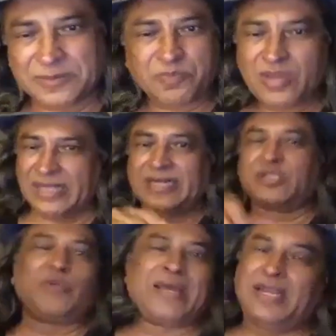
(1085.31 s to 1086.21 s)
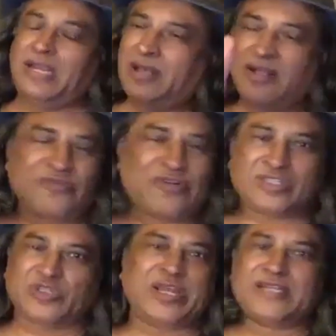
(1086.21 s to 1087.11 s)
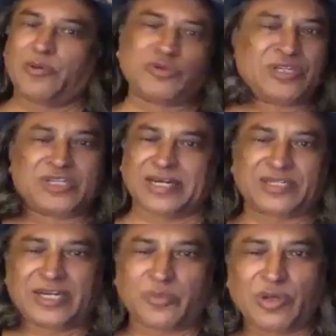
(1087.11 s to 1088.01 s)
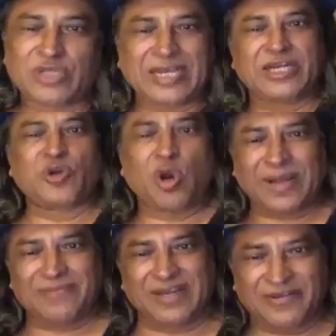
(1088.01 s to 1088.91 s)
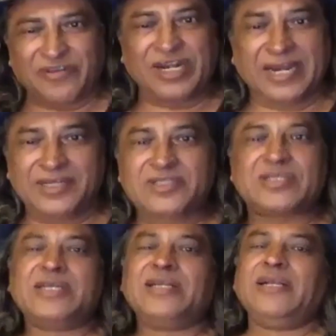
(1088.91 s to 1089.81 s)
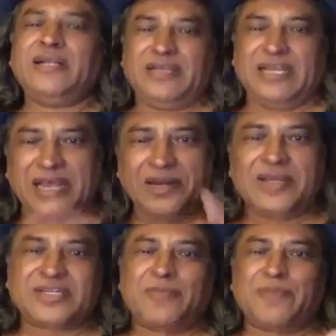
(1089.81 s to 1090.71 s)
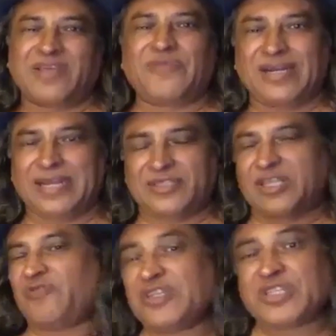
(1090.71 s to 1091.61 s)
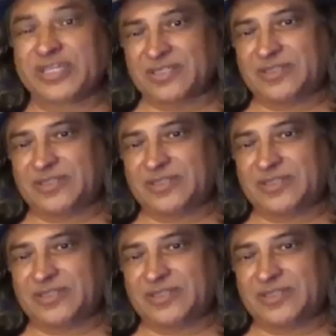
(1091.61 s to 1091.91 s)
And at the very first stage, I was rejected because I did not have enough grades in English and mathematics and physics